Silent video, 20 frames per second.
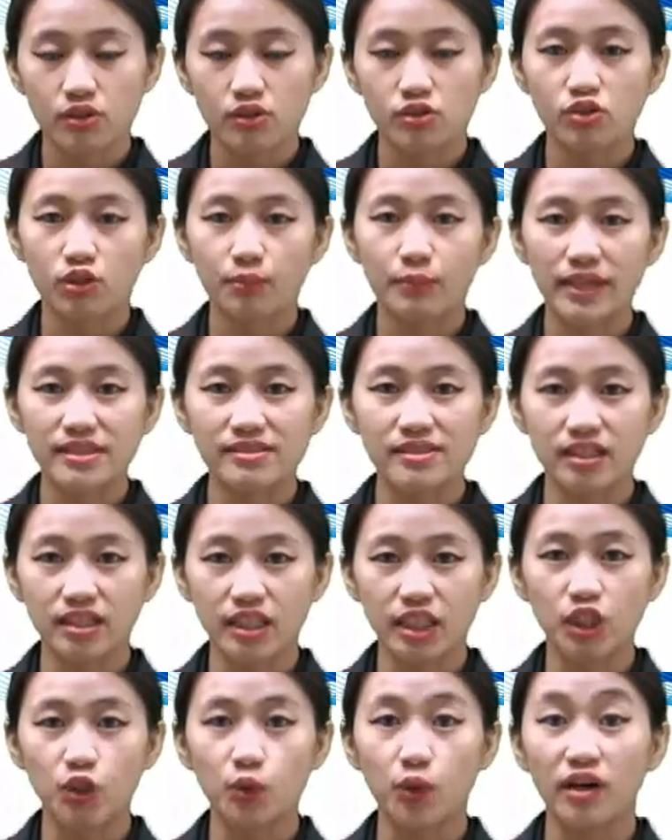So
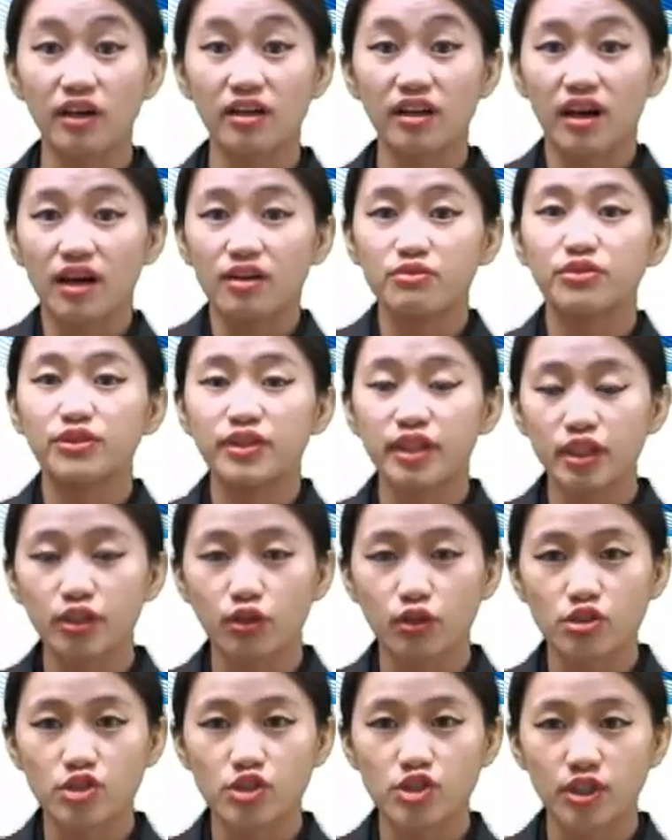basically you are covering
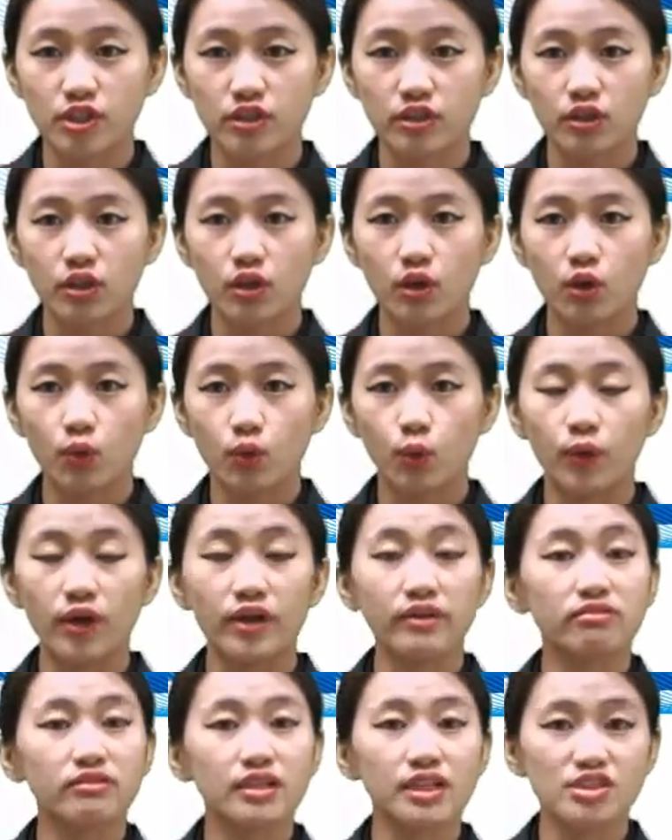your shirt
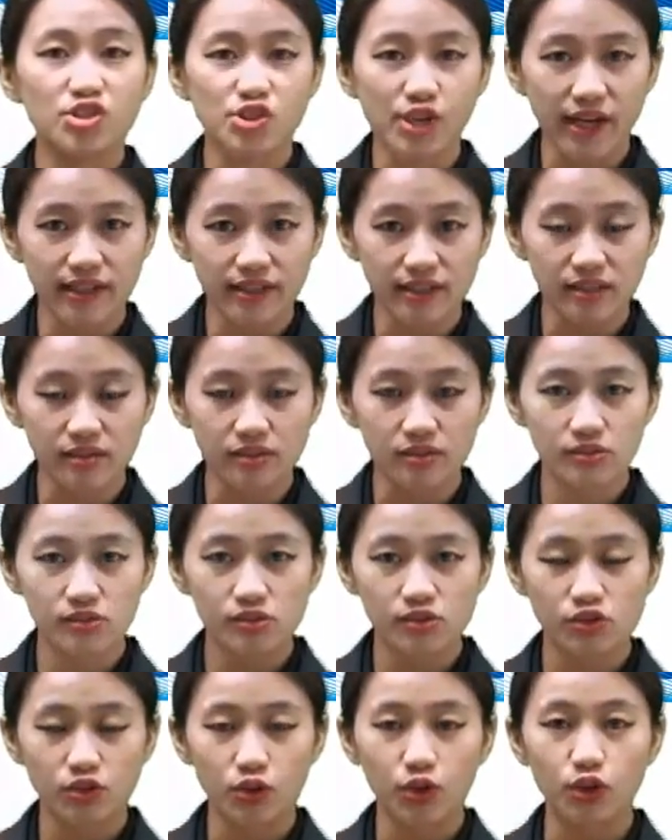with a jacket.
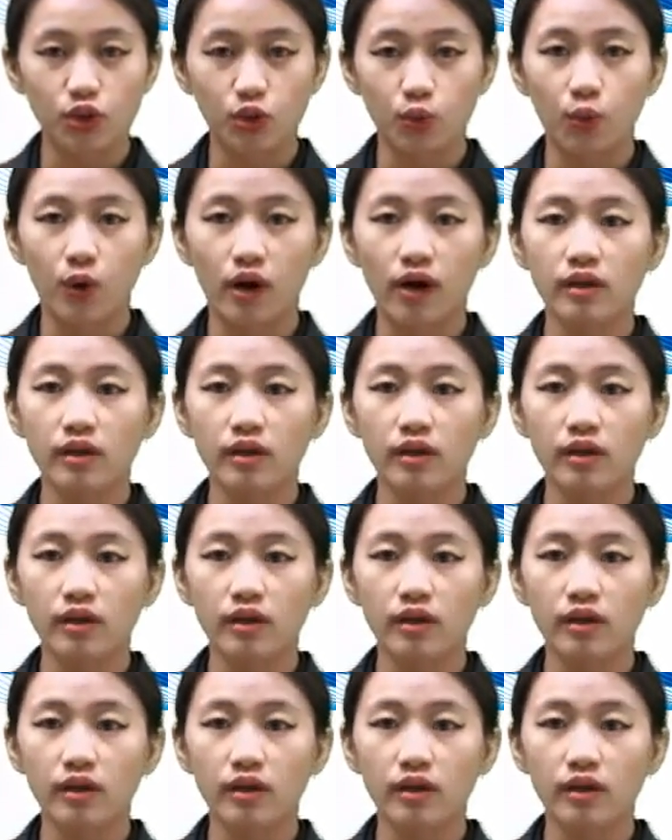So you